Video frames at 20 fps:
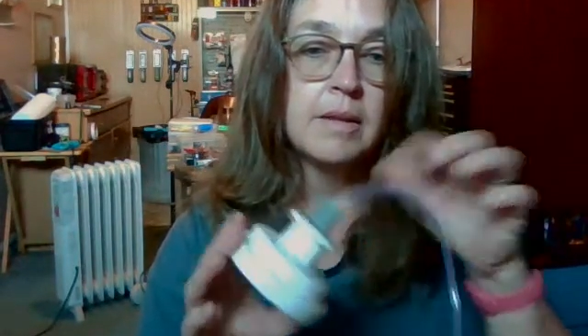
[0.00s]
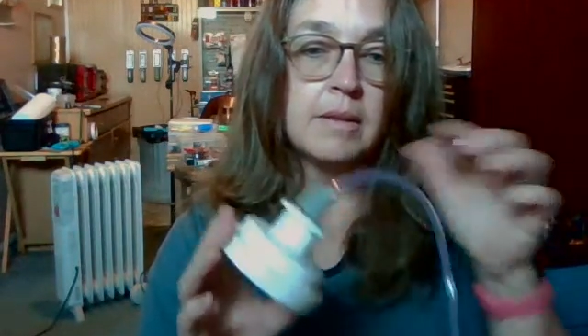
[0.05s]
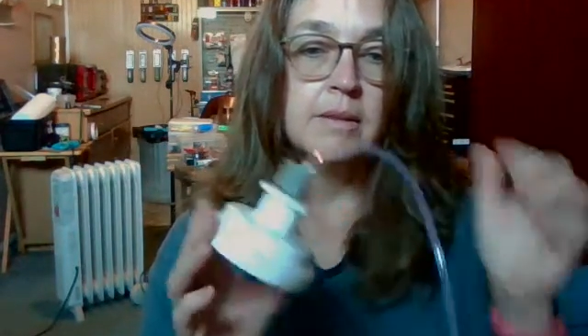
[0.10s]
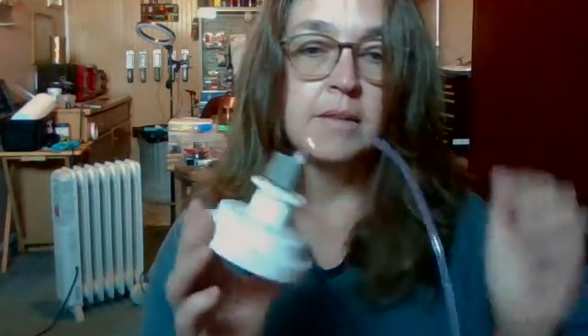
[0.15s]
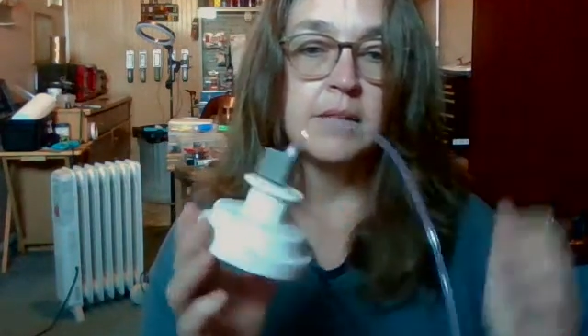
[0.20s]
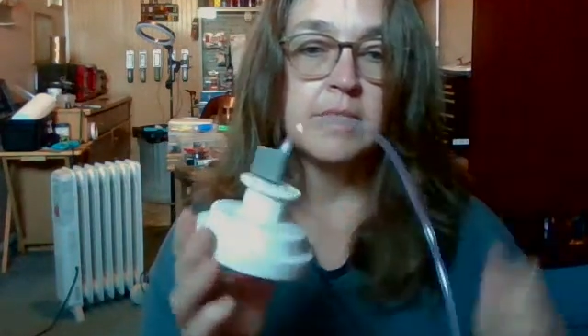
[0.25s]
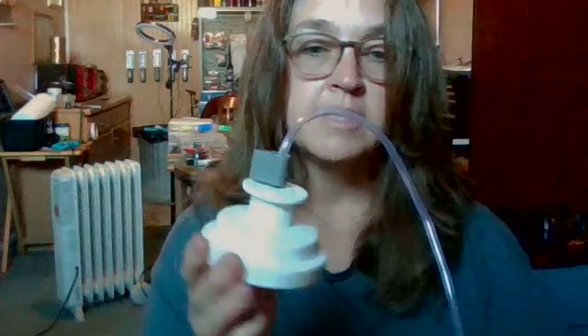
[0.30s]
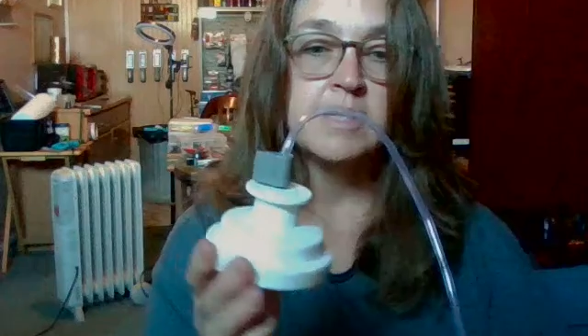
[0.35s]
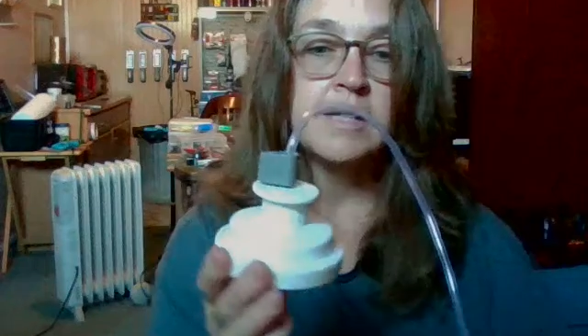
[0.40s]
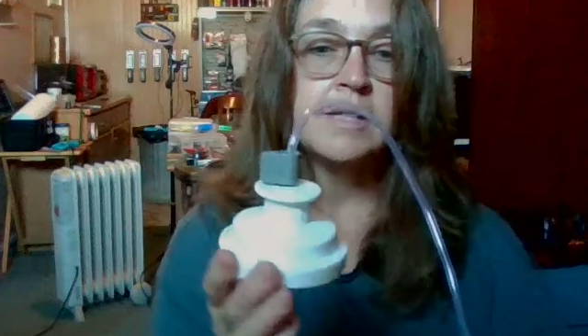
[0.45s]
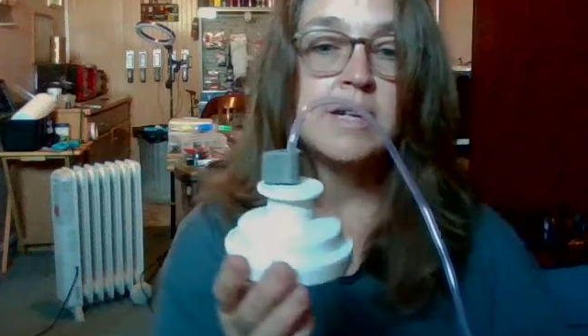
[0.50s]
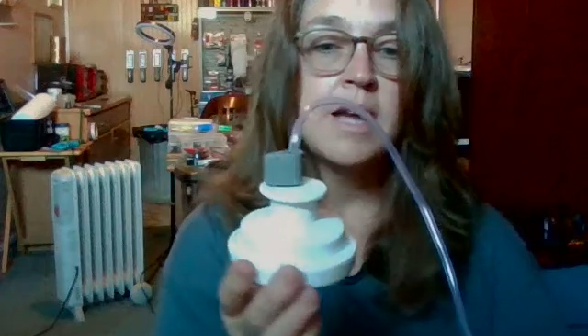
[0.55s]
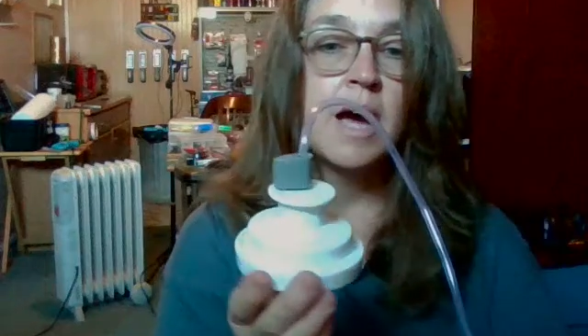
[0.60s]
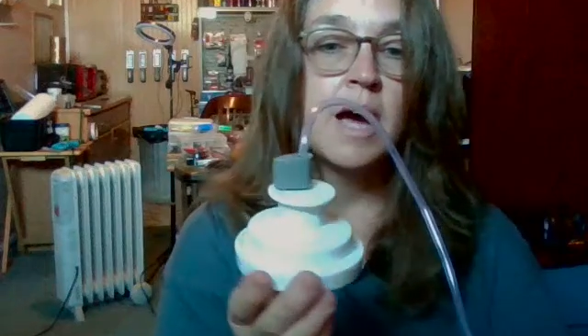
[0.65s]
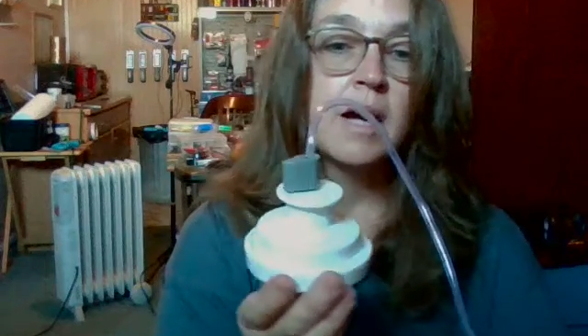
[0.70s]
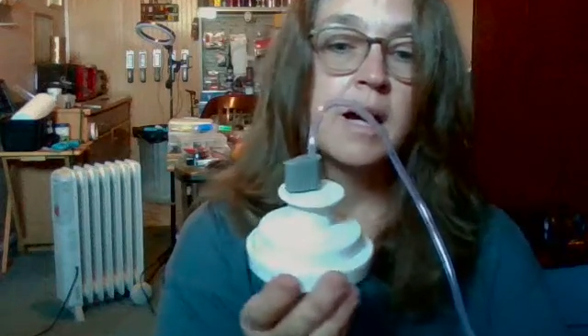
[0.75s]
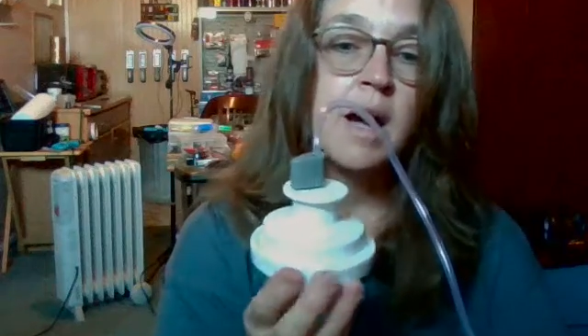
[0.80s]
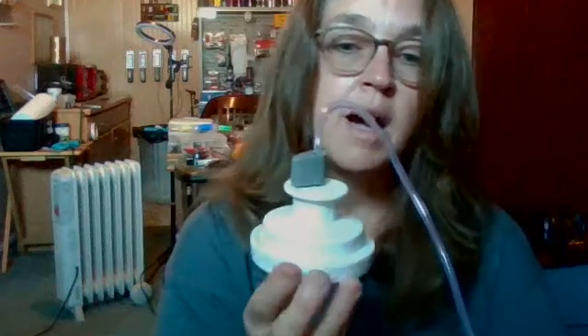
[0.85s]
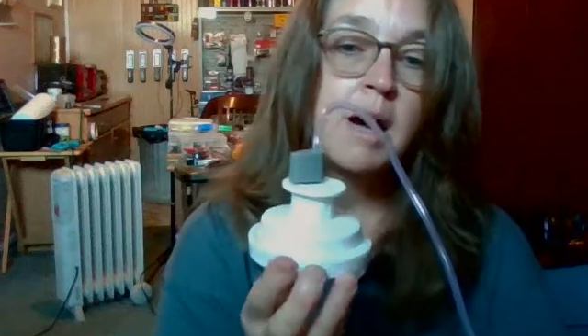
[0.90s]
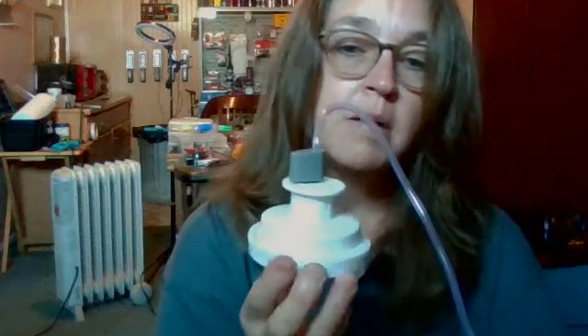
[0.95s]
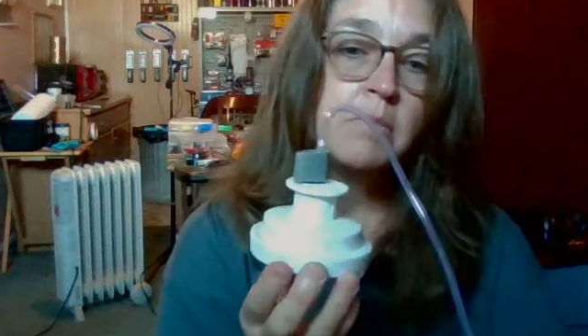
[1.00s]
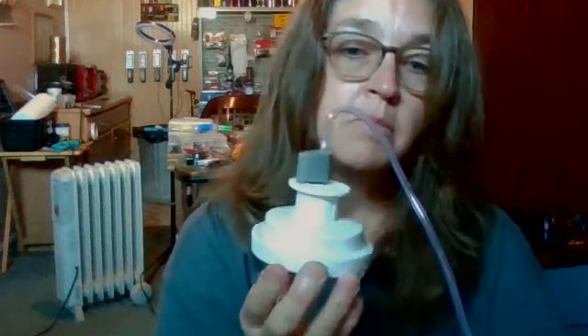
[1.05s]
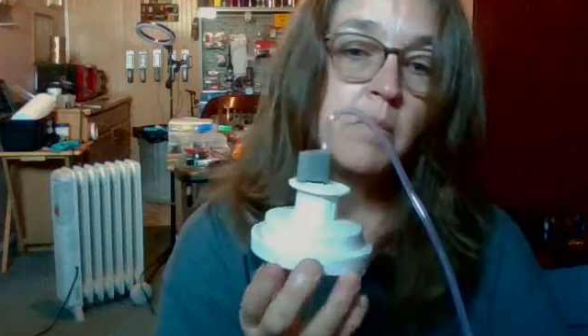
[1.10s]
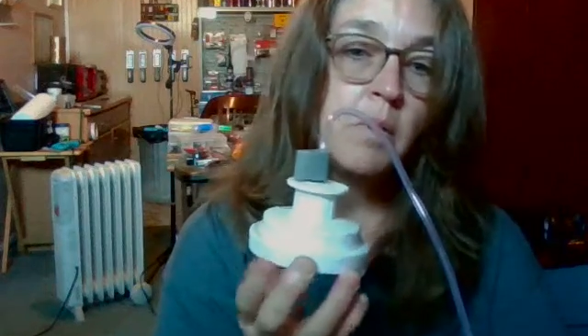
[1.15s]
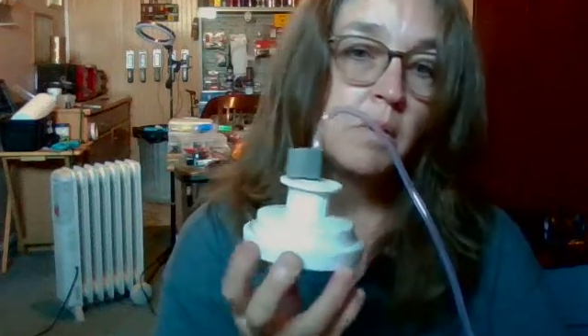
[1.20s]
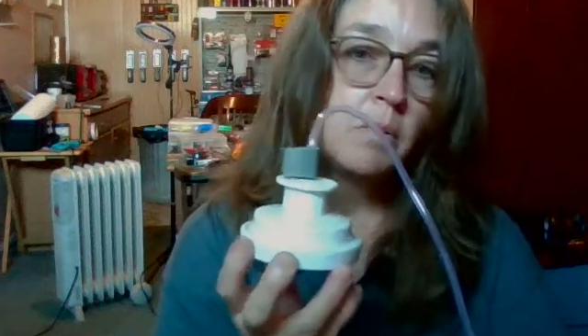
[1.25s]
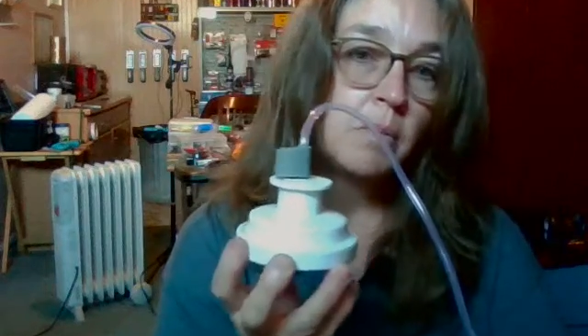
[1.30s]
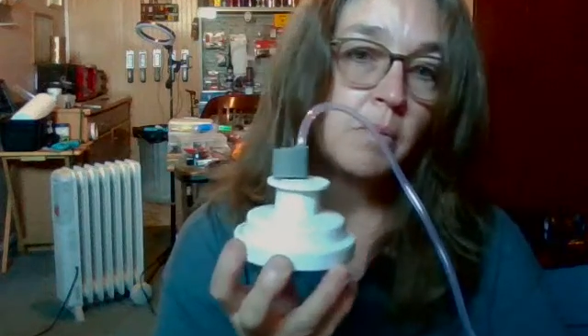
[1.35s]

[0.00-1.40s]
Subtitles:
This did not come